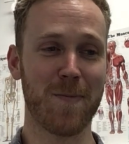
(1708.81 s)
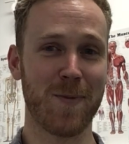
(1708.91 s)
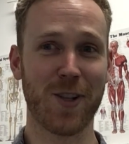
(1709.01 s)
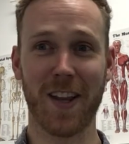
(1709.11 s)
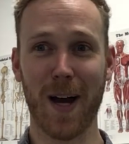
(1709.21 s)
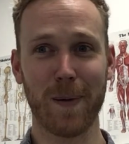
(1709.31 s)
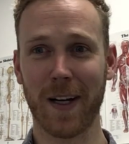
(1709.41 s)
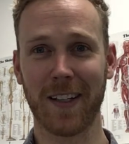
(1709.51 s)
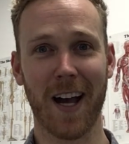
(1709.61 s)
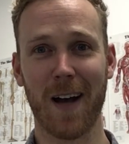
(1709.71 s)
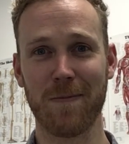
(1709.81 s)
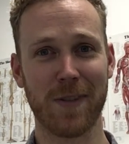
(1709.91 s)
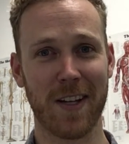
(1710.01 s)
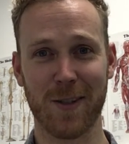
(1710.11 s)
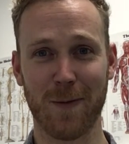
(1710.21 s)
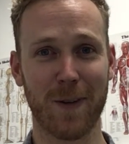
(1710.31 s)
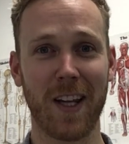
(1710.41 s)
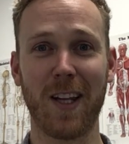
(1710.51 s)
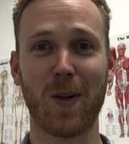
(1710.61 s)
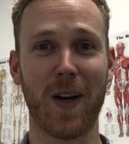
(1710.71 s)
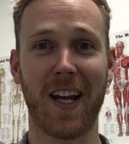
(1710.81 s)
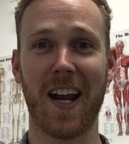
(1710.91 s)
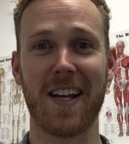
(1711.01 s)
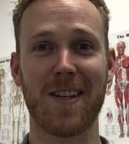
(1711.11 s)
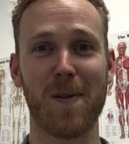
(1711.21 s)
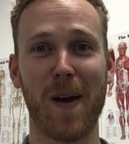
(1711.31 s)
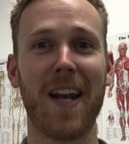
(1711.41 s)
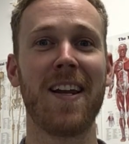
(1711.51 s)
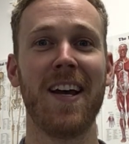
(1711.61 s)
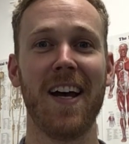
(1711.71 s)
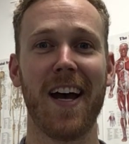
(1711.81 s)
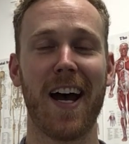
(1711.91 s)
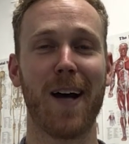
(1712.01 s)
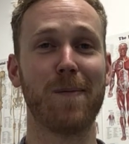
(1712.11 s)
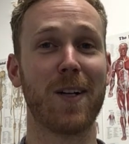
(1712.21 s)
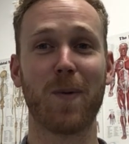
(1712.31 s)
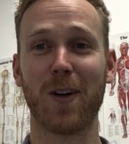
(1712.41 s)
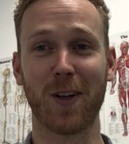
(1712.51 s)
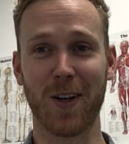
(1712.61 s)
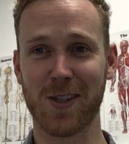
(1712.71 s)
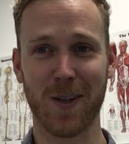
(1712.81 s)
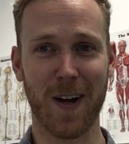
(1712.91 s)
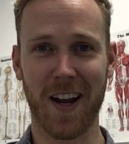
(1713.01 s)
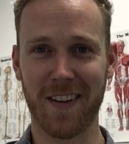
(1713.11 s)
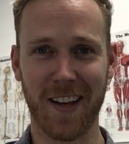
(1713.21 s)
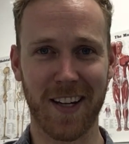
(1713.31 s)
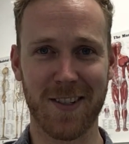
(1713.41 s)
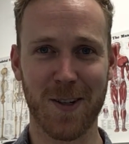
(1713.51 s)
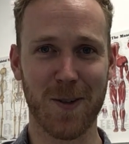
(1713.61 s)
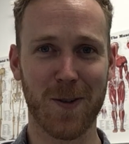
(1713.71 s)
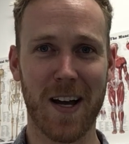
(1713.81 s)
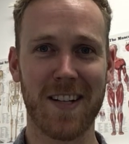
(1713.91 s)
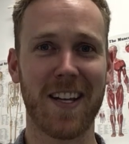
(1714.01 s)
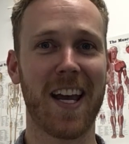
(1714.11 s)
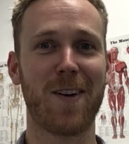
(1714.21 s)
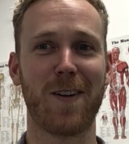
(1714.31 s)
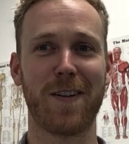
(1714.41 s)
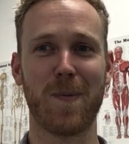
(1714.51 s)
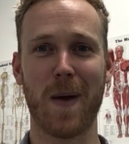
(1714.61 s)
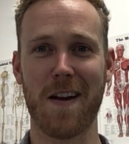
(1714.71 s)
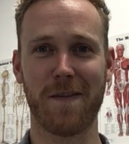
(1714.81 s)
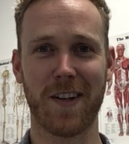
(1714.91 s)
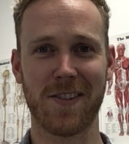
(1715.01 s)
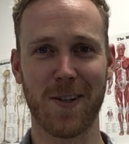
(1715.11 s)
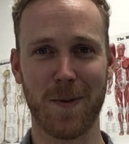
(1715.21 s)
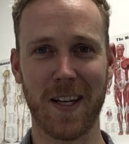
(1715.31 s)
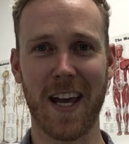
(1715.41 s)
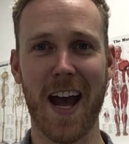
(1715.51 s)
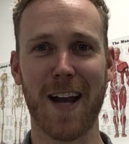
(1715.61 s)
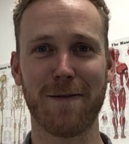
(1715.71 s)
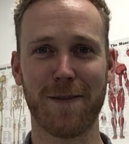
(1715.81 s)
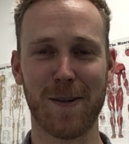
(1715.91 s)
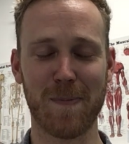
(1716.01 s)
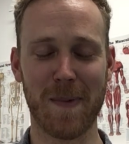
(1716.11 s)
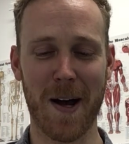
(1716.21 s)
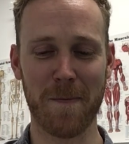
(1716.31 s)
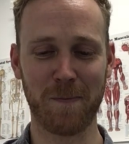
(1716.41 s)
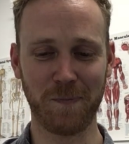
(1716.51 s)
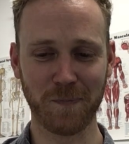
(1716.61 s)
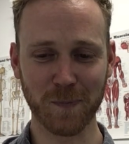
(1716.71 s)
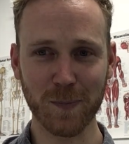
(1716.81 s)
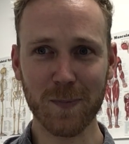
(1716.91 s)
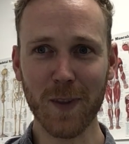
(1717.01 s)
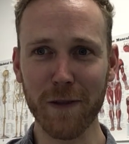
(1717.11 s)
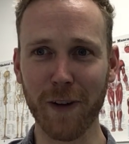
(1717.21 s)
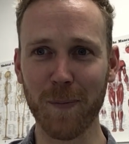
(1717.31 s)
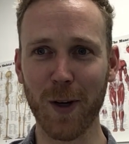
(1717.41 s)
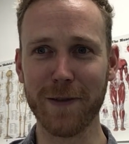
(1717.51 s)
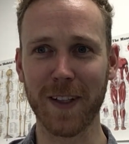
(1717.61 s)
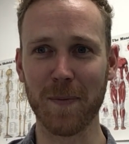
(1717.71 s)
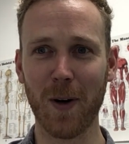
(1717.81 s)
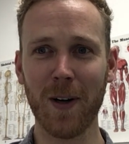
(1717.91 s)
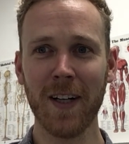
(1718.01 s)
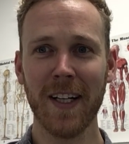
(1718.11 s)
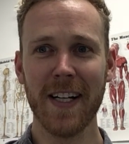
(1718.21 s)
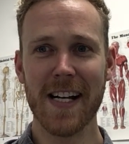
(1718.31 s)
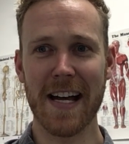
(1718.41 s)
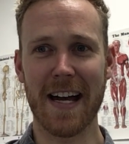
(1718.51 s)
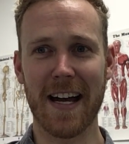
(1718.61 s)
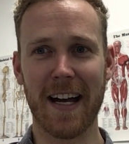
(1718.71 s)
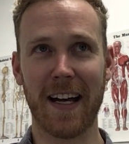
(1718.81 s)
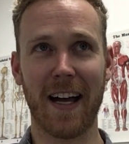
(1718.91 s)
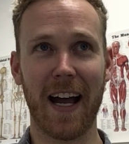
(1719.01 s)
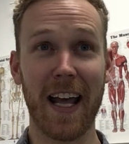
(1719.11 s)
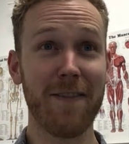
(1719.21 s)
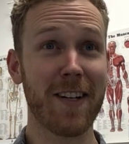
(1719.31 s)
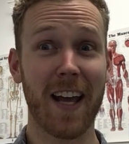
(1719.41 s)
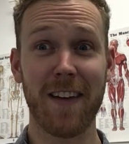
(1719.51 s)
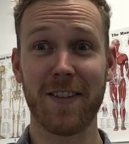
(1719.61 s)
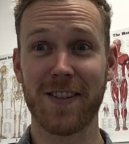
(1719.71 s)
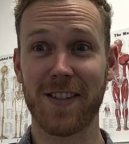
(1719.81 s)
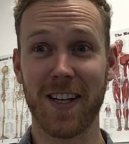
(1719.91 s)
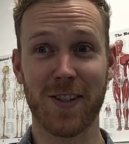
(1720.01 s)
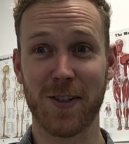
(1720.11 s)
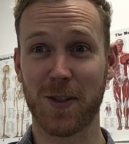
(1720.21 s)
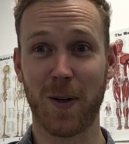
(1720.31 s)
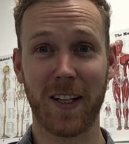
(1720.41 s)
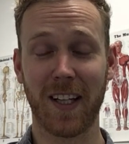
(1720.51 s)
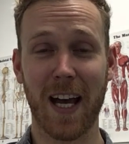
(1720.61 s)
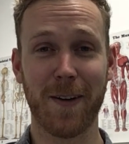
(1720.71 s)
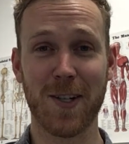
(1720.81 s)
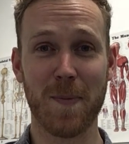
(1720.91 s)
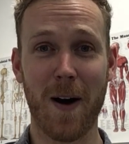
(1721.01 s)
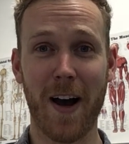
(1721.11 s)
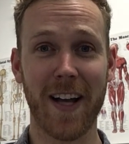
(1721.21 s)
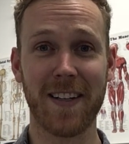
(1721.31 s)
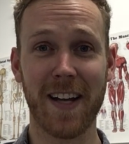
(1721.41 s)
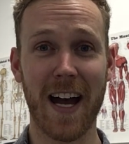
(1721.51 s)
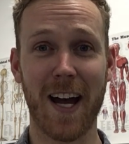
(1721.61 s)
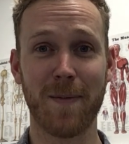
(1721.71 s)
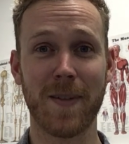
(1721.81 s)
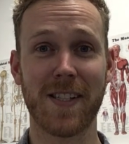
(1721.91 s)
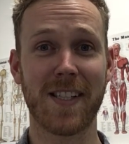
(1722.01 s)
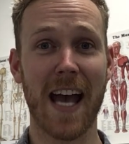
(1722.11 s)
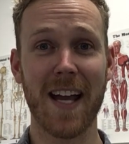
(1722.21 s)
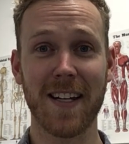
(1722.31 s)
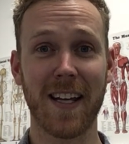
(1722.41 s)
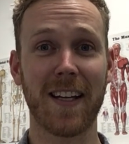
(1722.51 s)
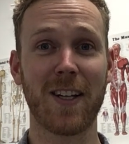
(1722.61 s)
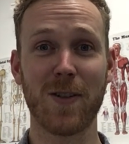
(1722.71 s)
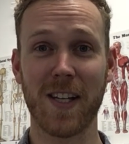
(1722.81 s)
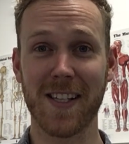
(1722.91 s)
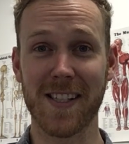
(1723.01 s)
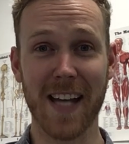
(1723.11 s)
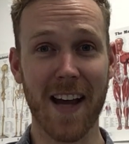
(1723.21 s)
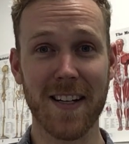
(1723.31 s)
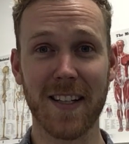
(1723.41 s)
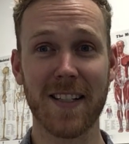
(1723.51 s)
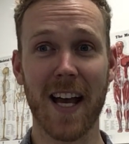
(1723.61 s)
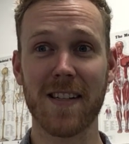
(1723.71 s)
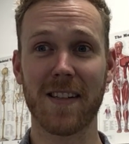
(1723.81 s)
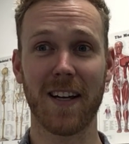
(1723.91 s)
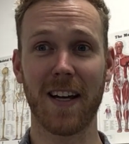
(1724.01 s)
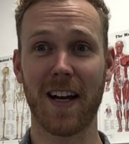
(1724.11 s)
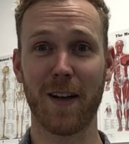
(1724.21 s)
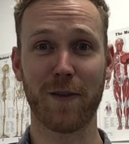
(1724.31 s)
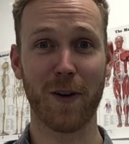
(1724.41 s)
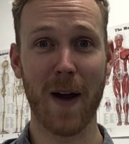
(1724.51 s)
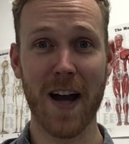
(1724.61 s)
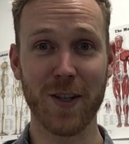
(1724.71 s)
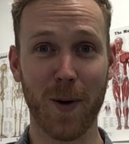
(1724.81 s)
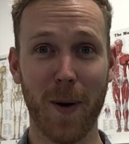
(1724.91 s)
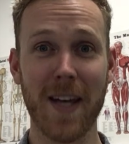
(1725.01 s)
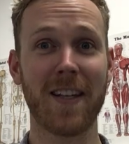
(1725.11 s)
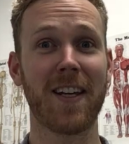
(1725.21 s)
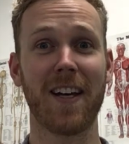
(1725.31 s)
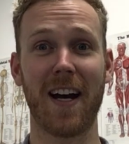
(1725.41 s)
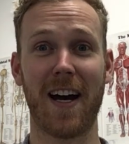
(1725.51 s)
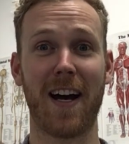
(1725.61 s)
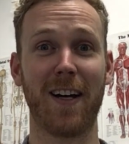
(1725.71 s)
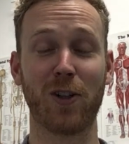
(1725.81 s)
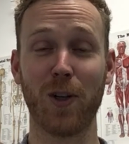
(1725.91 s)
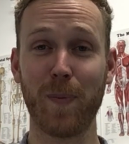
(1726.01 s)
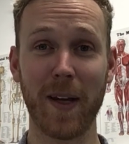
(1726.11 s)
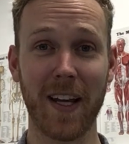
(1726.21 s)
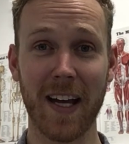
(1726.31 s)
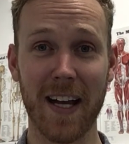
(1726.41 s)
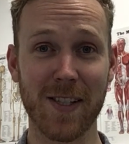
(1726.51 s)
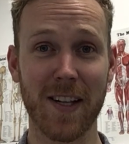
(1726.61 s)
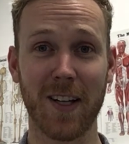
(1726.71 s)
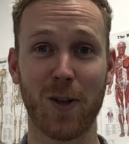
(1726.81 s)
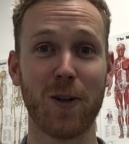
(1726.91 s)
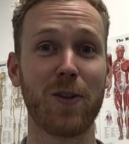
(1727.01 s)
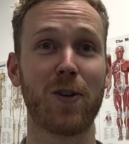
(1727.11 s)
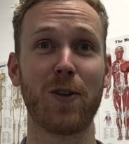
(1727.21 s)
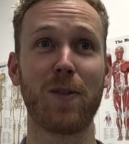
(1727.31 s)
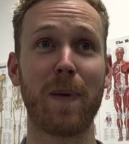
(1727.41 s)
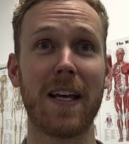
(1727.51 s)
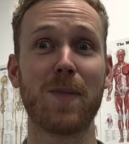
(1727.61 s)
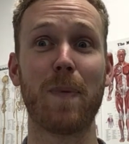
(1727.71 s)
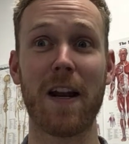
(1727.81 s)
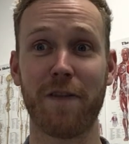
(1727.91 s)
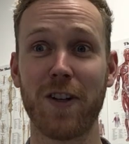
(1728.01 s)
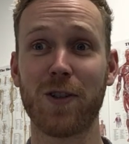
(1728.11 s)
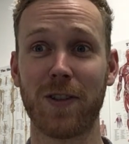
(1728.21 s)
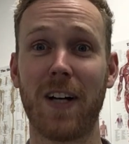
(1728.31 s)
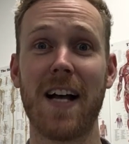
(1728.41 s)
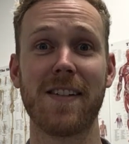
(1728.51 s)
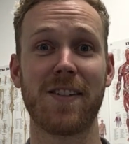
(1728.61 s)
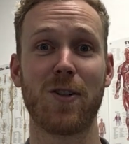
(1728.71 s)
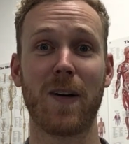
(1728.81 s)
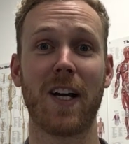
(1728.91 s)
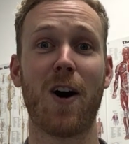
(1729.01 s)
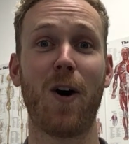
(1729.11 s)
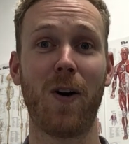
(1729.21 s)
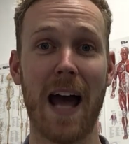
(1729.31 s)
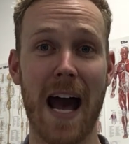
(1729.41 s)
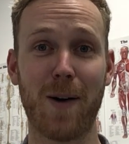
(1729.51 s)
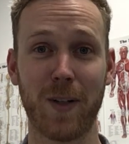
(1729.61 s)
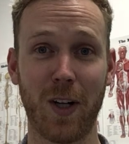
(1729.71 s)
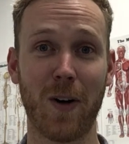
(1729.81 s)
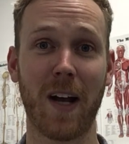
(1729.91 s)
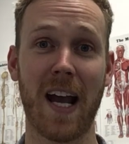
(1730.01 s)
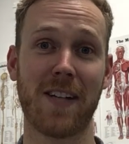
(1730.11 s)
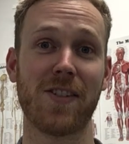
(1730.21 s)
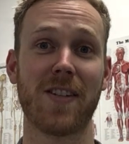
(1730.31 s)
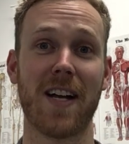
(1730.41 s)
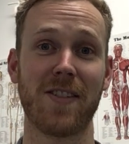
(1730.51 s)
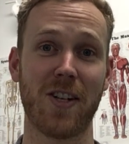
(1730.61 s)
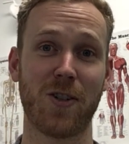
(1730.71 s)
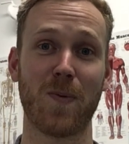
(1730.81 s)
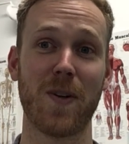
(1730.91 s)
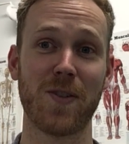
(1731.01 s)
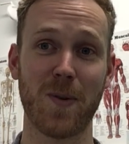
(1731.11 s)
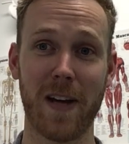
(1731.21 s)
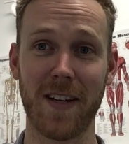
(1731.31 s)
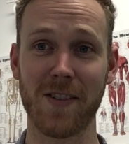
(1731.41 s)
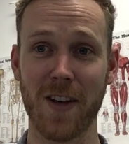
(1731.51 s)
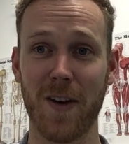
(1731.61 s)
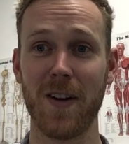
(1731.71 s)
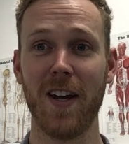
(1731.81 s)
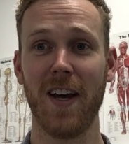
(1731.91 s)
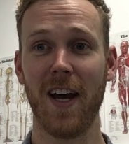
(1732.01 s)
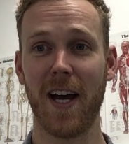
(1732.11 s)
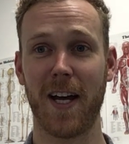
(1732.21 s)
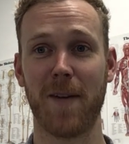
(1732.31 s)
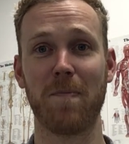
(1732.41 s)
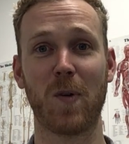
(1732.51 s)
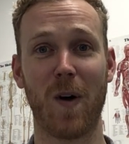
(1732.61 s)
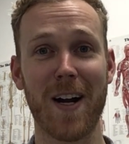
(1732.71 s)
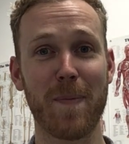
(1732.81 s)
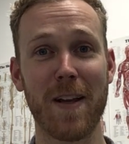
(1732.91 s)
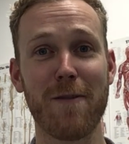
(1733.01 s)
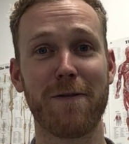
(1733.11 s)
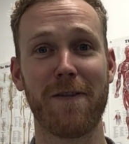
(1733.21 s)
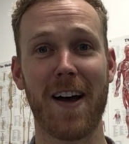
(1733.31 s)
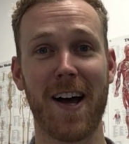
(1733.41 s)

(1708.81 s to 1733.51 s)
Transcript: So that one comes out as a really quick and easy win. That won't cost you anything to get all of the benefits that we can from moving more. And even just quickly coming to mind, using a standing desk throughout your week could be as beneficial as doing a whole hour-long exercise session once a week. So quite a bit of